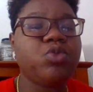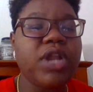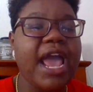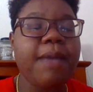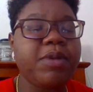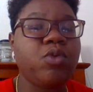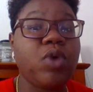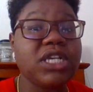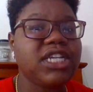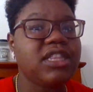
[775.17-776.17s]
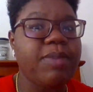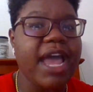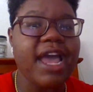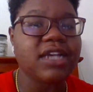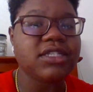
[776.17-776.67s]
what happened was in the
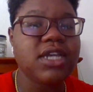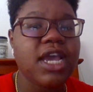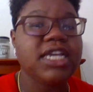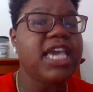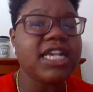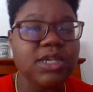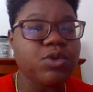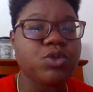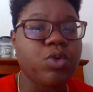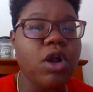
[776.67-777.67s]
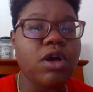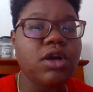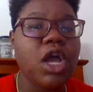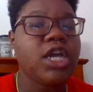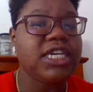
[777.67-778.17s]
past. Yes, it was
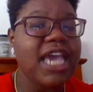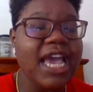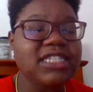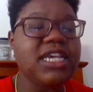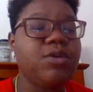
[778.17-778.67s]
wrong. Yes,